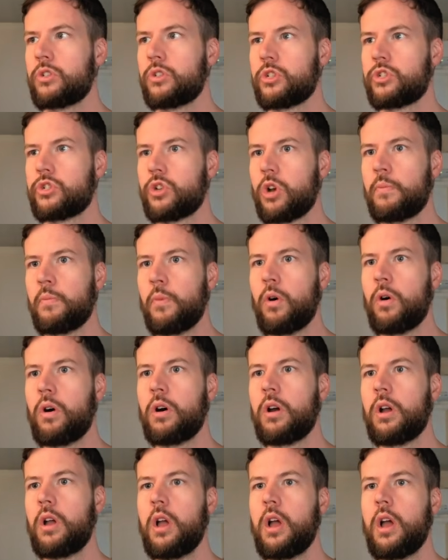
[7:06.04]
to show
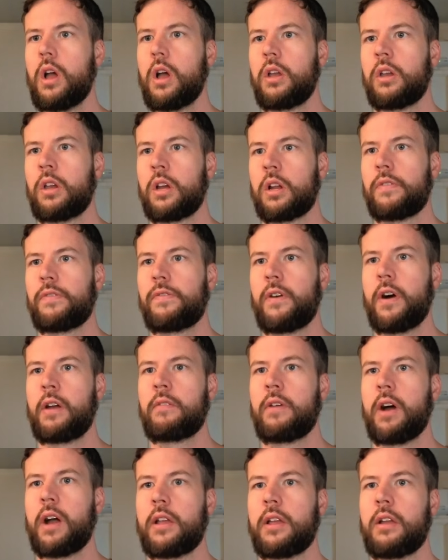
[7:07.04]
more, you're going to
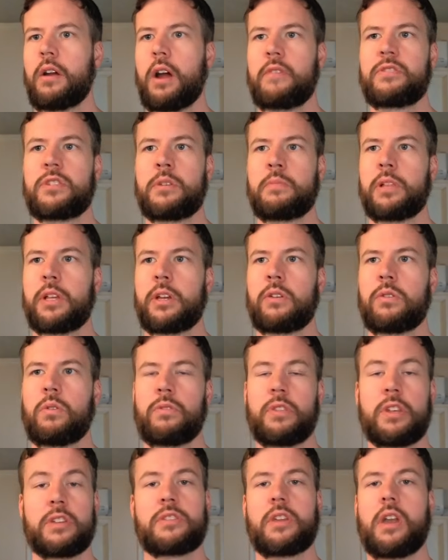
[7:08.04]
find right here, I've simply
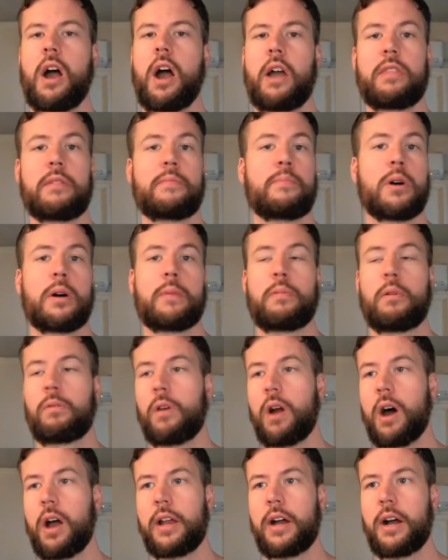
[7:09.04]
called this guy the Purple
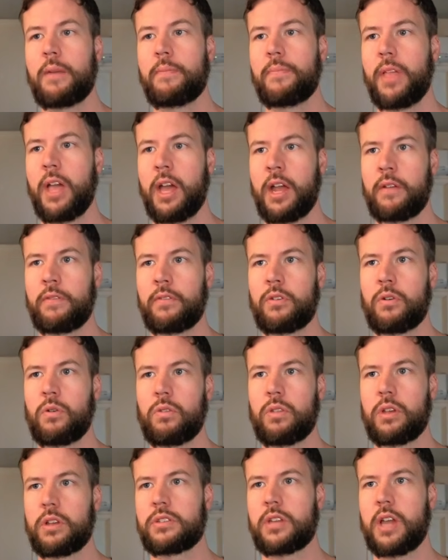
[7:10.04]
Rider, and I've
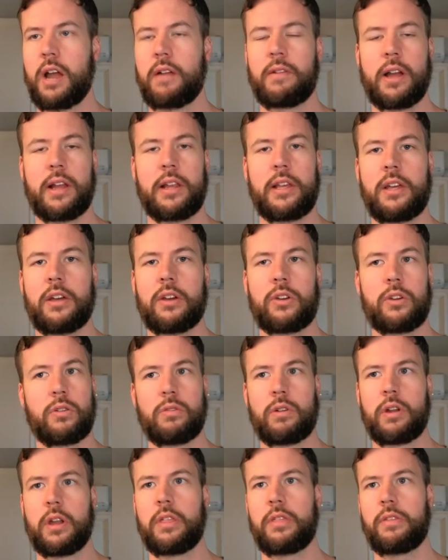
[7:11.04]
called this guy right here
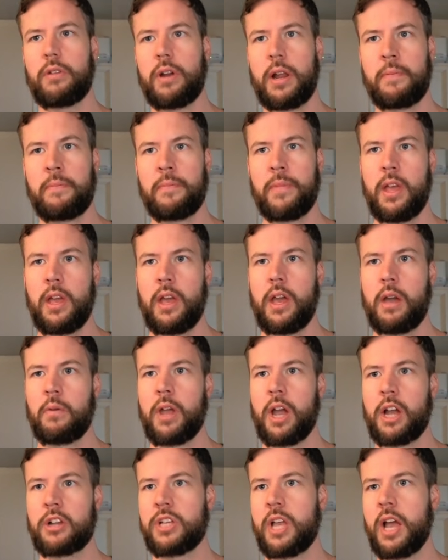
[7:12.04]
Courier 3.
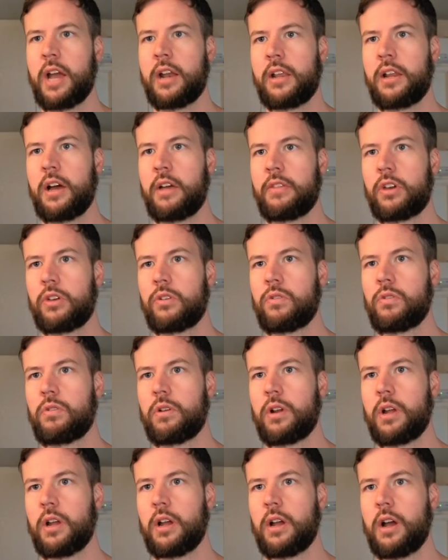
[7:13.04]
We actually had another
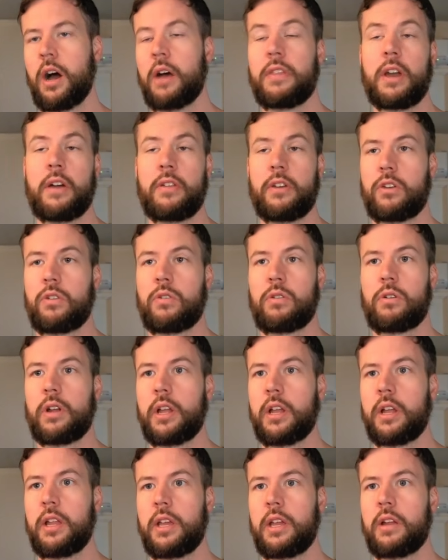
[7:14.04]
courier, the other
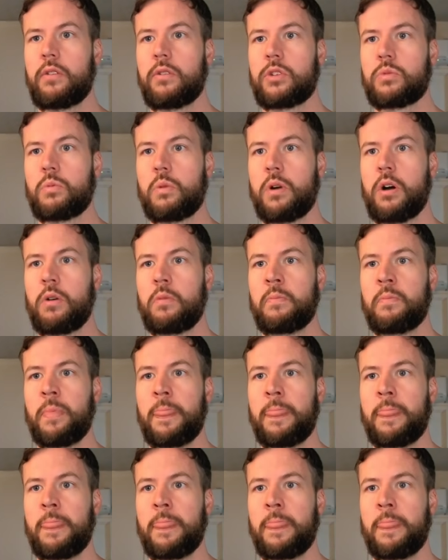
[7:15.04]
courier in here as well.